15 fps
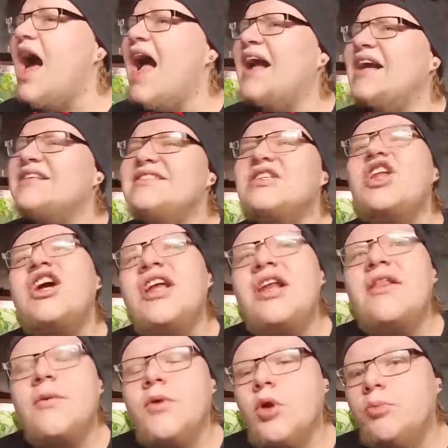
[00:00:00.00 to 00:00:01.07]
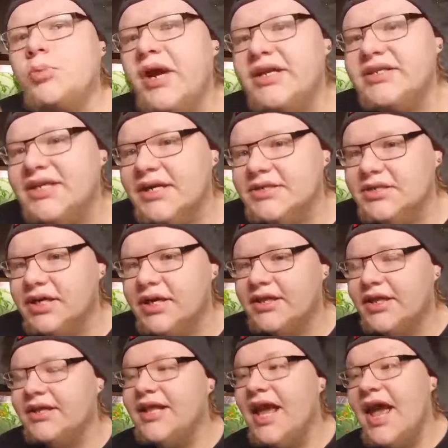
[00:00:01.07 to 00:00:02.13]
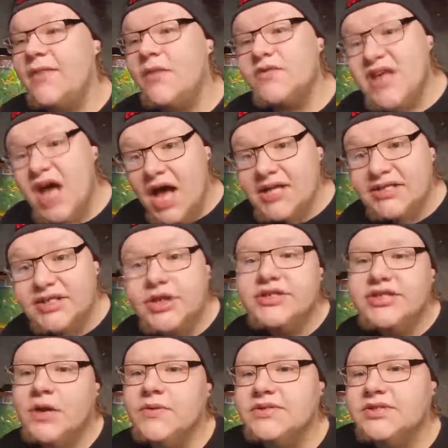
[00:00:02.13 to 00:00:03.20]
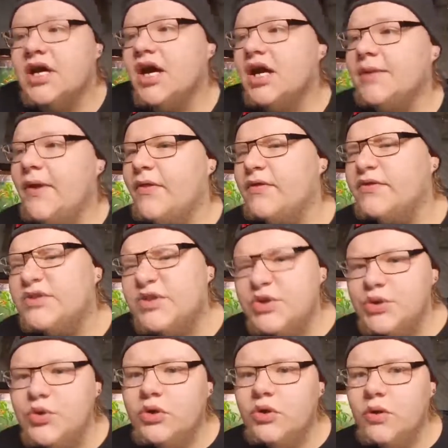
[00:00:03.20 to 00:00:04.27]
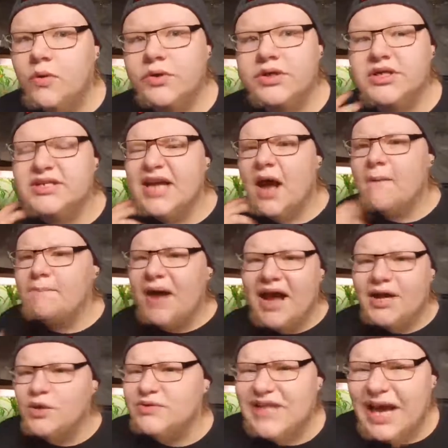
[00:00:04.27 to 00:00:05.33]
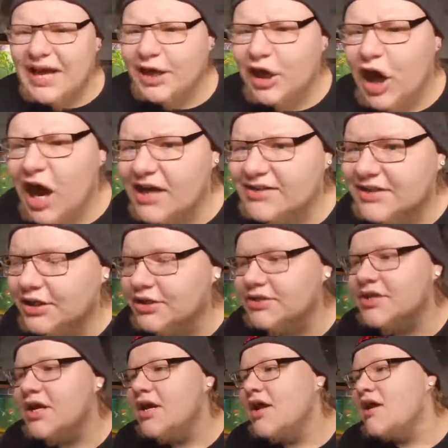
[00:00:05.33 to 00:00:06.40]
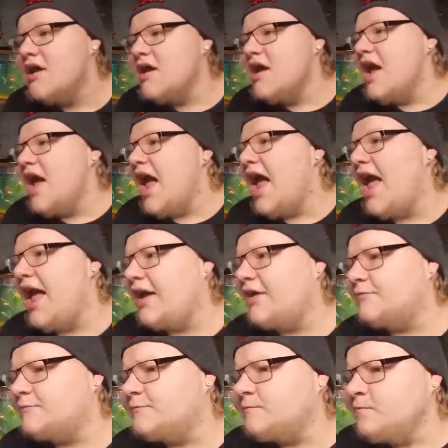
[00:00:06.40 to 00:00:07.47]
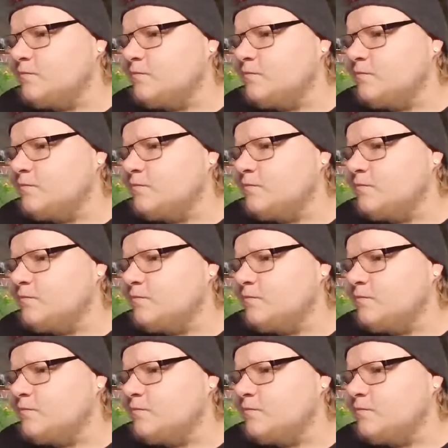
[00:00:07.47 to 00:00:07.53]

I got to looking, and there were no price tags on anything. And they had those Oscars I was talking about, those 2 gorgeous albino tiger Oscars, and